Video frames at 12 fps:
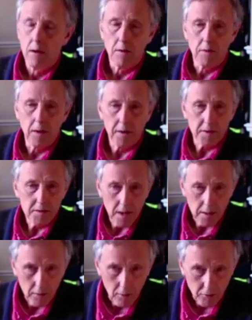than a
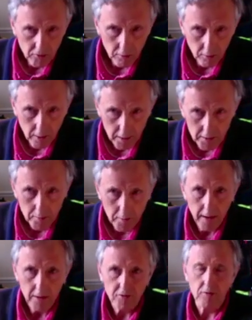psychological
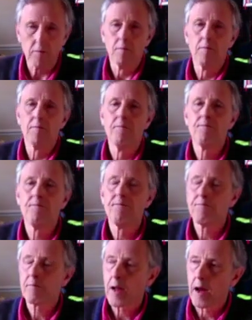explanation.
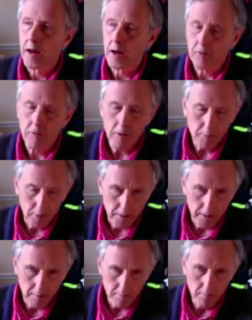And I agree with
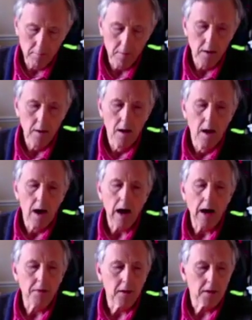him.
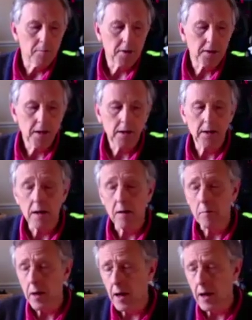And this particularly
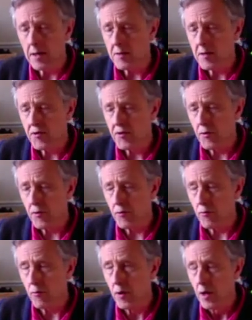applies
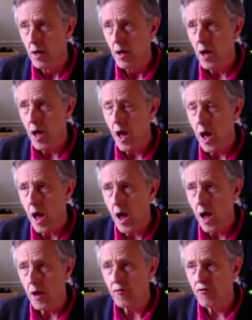to
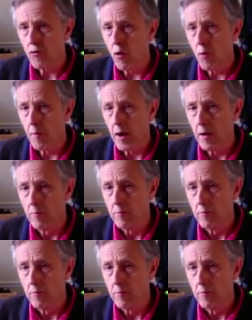trauma